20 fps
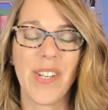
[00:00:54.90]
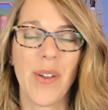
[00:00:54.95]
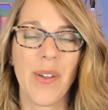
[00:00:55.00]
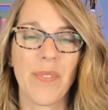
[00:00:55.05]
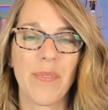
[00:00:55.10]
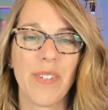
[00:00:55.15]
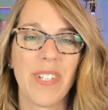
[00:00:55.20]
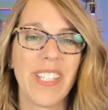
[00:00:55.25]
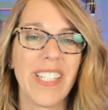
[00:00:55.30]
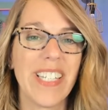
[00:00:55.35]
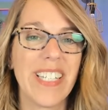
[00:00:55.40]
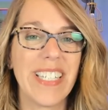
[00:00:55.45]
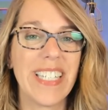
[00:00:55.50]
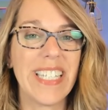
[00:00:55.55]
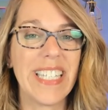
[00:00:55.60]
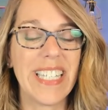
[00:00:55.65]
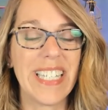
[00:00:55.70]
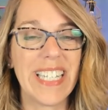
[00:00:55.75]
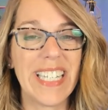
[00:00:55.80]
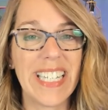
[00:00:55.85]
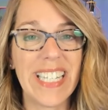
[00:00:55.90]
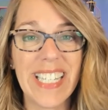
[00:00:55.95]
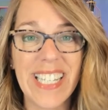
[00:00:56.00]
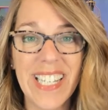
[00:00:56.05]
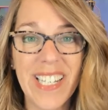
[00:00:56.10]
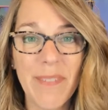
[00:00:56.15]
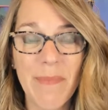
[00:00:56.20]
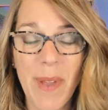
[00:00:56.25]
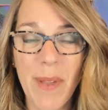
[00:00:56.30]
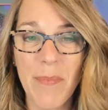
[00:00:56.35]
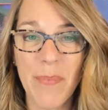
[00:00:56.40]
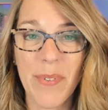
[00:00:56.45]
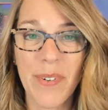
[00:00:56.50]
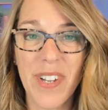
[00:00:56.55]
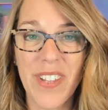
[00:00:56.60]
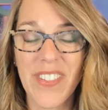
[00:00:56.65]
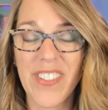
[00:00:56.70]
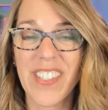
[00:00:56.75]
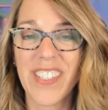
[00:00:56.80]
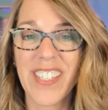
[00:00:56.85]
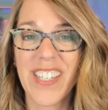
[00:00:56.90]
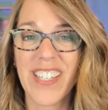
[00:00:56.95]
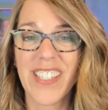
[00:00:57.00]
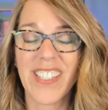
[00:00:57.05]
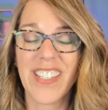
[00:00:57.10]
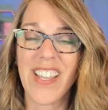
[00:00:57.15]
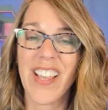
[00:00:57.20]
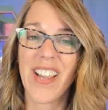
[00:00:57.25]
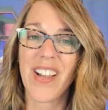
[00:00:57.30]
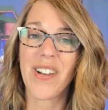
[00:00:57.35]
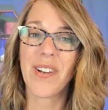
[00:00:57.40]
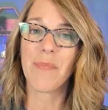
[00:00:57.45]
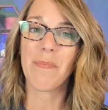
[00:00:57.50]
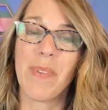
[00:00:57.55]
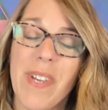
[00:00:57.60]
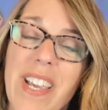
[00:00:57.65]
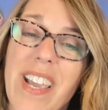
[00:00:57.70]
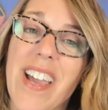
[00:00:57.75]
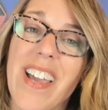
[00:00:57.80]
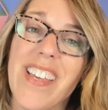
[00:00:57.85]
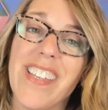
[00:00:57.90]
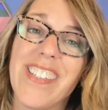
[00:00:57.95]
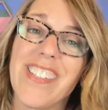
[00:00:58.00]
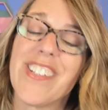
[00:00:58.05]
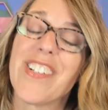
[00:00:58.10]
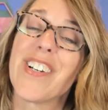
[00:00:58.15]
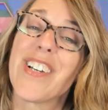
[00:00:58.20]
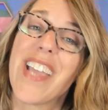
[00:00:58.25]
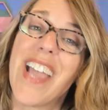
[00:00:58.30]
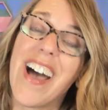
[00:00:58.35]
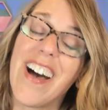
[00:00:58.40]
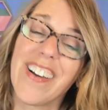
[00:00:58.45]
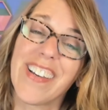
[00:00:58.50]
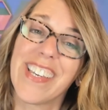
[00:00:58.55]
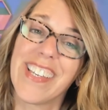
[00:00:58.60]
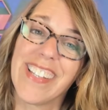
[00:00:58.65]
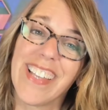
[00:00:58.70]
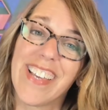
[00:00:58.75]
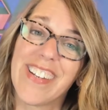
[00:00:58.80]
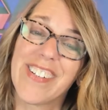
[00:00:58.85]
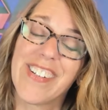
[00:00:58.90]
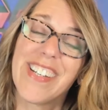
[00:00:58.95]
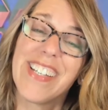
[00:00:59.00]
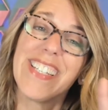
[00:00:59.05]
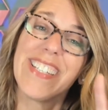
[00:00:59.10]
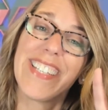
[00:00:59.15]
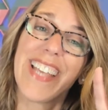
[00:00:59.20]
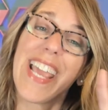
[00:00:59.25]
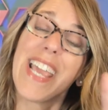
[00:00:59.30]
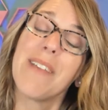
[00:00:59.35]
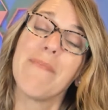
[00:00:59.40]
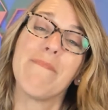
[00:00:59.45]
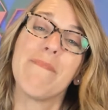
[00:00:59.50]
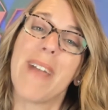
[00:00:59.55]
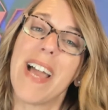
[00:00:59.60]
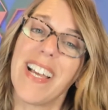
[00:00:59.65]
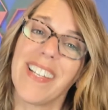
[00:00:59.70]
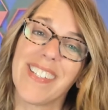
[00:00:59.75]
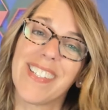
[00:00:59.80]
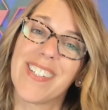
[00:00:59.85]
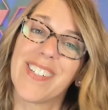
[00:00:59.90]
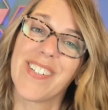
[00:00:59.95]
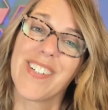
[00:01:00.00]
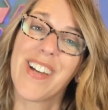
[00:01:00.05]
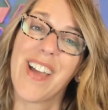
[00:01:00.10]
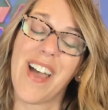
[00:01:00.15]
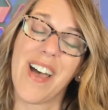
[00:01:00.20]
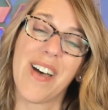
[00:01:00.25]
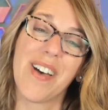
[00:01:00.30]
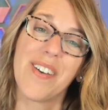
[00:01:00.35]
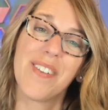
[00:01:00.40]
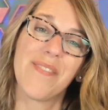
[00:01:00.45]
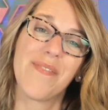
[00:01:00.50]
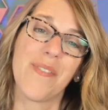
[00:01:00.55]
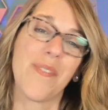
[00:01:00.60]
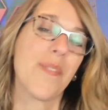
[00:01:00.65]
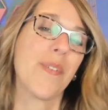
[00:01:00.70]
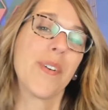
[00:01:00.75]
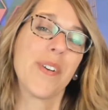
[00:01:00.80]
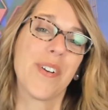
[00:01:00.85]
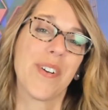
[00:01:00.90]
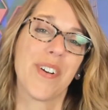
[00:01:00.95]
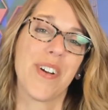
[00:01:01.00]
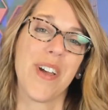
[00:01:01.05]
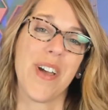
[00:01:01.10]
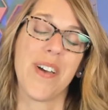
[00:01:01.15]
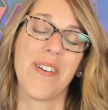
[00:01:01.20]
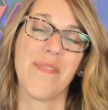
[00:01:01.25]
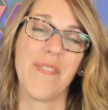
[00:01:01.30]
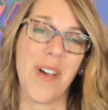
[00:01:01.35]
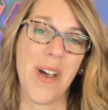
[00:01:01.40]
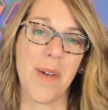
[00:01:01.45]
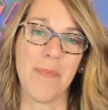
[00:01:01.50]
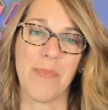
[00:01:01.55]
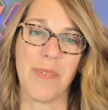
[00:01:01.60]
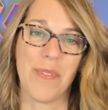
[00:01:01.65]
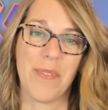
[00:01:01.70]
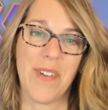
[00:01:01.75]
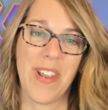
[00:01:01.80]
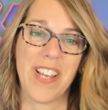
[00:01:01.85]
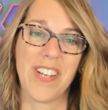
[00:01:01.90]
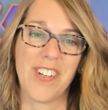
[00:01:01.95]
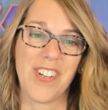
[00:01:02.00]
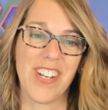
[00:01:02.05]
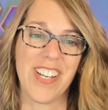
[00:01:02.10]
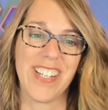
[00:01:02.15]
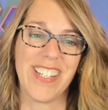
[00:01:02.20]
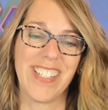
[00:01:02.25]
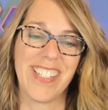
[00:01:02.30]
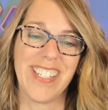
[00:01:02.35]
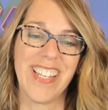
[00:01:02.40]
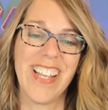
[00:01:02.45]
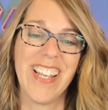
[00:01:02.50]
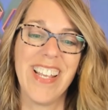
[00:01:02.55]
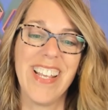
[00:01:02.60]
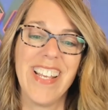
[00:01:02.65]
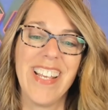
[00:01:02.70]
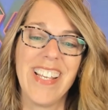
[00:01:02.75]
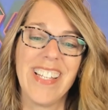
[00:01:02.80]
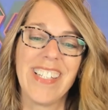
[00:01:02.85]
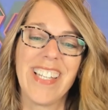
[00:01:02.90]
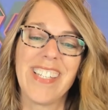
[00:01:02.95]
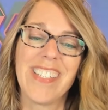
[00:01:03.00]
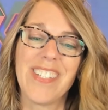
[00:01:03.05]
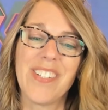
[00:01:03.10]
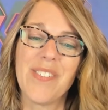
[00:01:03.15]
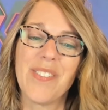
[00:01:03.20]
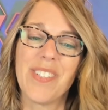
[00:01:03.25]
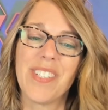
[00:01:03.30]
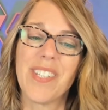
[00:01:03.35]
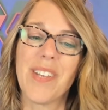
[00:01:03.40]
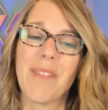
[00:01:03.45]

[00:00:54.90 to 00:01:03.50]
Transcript: Now I really didn't need my parentheses there because your calculator is a master of order of operations. Let's do